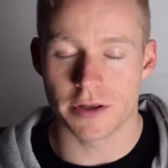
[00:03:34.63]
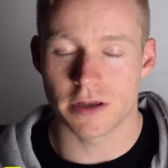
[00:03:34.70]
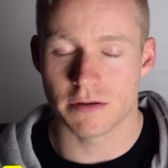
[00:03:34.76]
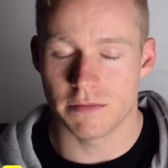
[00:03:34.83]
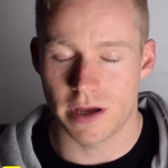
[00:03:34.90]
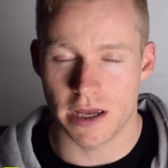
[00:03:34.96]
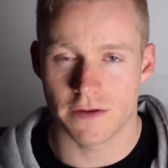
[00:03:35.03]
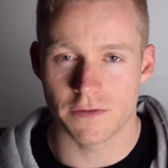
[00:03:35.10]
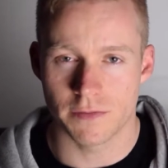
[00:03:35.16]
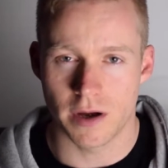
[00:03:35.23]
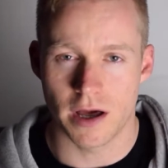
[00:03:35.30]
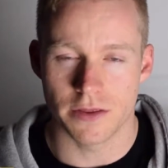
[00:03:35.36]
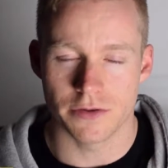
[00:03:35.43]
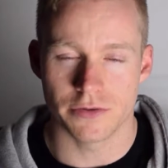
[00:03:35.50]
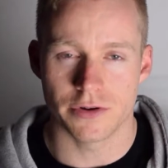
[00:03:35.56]
can make from
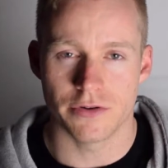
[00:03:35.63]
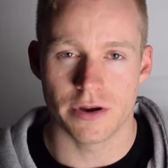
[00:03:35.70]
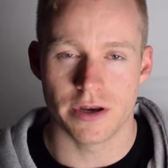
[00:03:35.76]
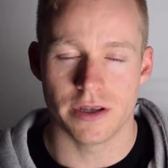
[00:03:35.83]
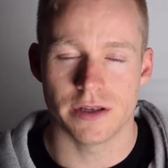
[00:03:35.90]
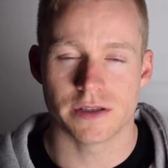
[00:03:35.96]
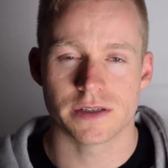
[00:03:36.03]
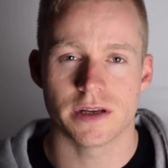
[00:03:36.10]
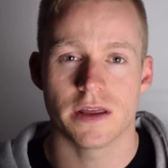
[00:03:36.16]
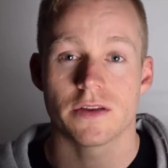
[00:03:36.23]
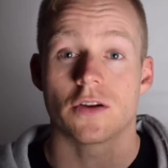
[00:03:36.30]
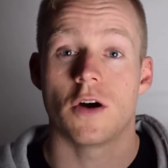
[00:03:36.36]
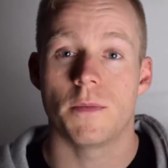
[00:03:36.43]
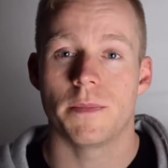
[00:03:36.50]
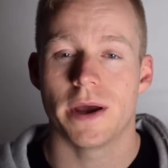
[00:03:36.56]
other ingredients and other
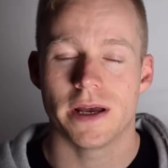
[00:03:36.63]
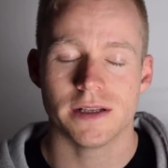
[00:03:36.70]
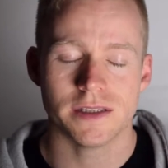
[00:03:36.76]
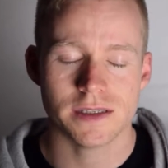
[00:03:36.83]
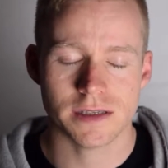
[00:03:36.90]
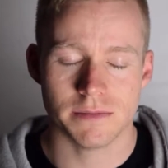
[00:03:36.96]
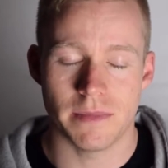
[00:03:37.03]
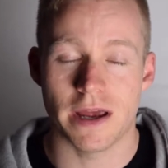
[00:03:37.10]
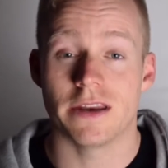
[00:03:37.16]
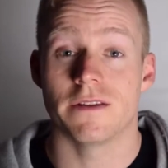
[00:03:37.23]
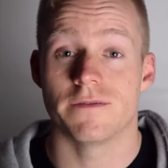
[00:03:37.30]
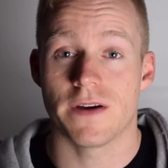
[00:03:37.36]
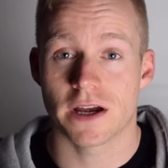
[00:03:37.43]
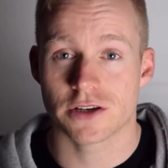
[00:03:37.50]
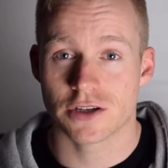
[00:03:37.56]
compounds,
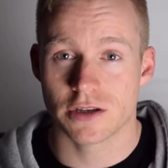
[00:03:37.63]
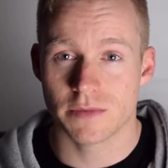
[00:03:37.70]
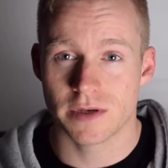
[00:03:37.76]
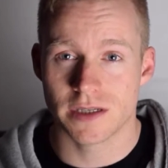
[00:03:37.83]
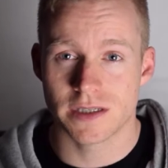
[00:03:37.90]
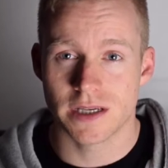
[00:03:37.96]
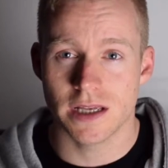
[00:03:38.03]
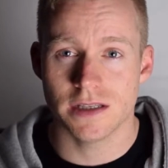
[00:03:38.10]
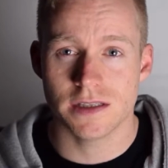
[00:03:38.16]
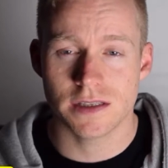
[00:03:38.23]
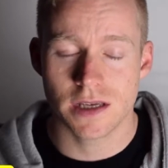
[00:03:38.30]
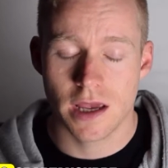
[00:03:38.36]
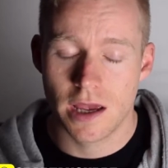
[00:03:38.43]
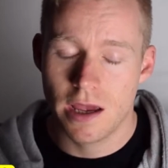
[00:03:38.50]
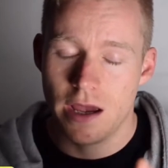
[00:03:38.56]
manufacture them in a sense.